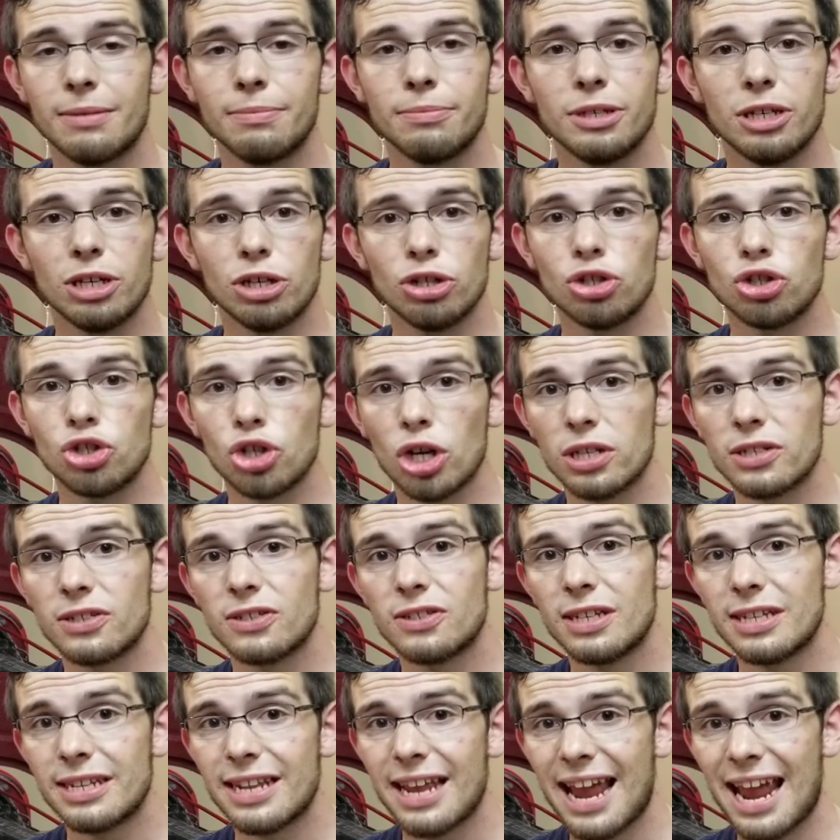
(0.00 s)
be
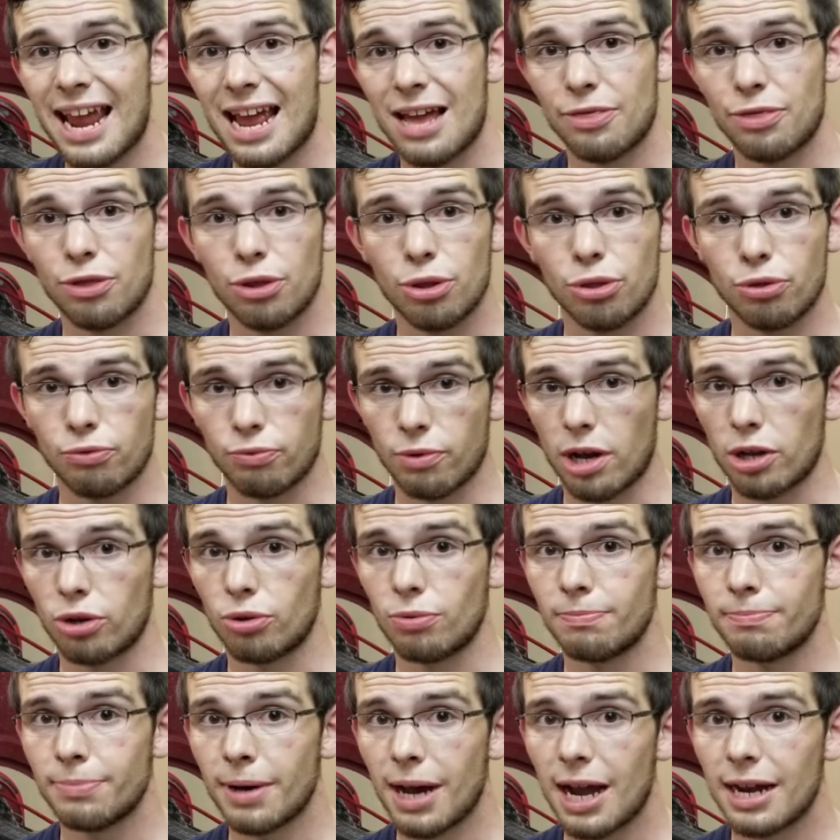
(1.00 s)
adjusted at the
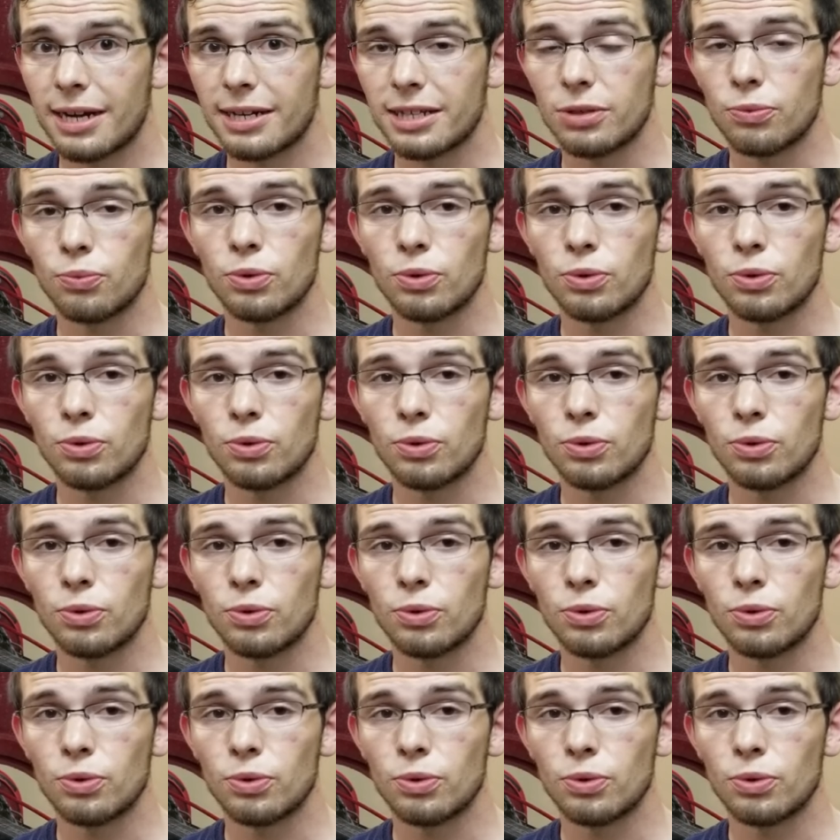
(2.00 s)
throttle body.